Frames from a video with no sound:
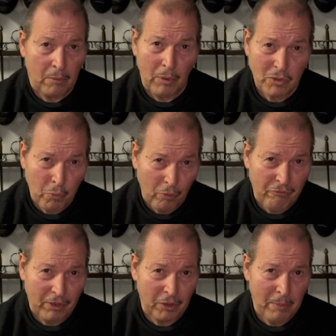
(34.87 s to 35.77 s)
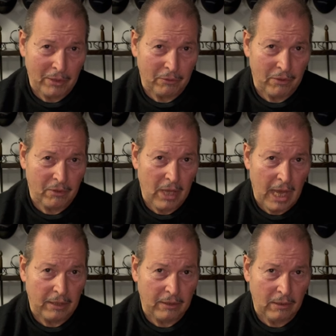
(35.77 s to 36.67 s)
much more fundamental than
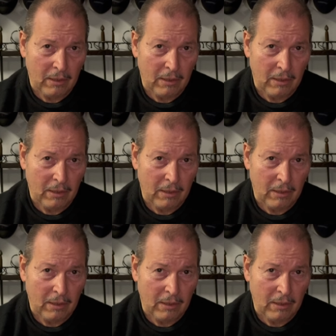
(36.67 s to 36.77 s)
that,